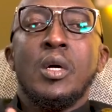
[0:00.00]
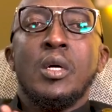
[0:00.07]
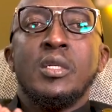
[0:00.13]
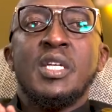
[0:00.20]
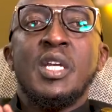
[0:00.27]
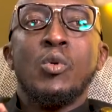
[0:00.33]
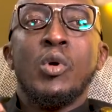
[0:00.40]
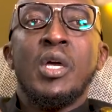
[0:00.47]

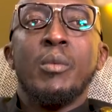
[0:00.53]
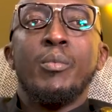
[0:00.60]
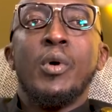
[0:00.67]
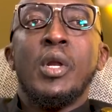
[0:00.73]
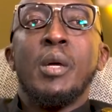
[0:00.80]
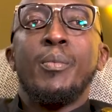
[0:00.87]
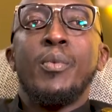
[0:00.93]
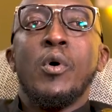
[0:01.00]
start walking
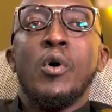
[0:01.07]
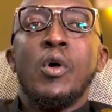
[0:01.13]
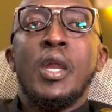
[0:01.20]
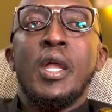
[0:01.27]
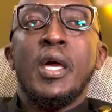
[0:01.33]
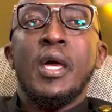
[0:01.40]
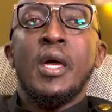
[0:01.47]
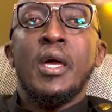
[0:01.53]
pole
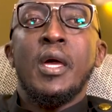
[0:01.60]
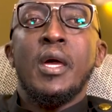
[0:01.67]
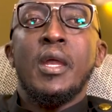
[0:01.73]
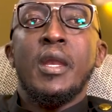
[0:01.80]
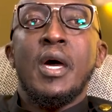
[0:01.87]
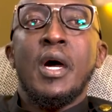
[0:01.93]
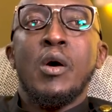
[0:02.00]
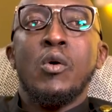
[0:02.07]

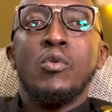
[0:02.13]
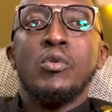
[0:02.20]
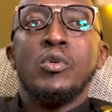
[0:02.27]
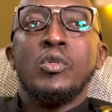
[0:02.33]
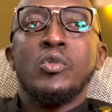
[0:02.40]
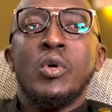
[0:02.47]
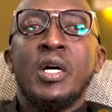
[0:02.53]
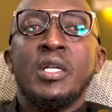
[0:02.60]
down
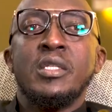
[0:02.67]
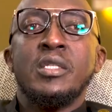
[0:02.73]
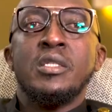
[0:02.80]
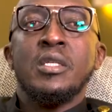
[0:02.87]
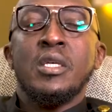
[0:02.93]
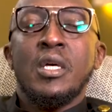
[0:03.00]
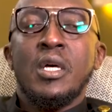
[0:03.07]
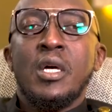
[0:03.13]

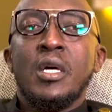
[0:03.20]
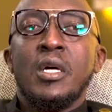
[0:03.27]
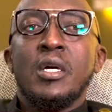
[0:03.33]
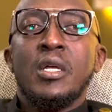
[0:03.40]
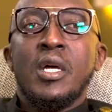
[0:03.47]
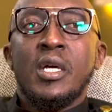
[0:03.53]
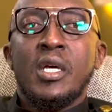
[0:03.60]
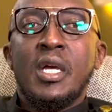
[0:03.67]
towards
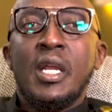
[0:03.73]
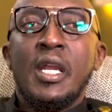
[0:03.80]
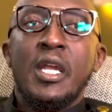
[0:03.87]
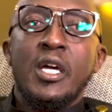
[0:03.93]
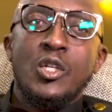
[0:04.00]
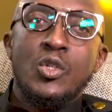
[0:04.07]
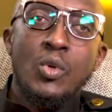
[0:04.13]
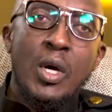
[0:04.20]

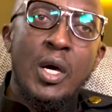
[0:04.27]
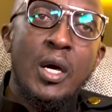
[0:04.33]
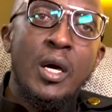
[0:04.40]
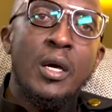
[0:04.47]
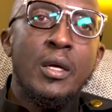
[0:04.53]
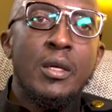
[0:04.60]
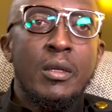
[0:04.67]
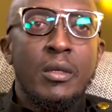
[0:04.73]

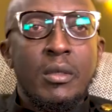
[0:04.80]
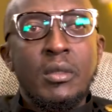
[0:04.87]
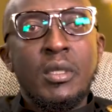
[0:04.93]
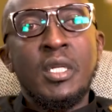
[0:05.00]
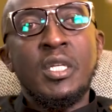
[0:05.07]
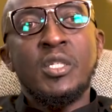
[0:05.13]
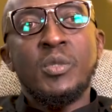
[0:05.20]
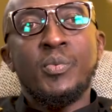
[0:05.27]
Kileleshwa,
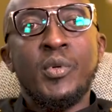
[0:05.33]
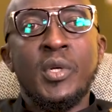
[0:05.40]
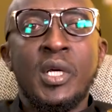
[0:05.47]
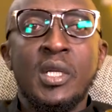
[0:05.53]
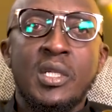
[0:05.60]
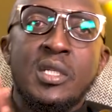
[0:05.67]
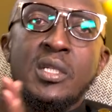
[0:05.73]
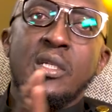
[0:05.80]
Dennis
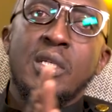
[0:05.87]
Street,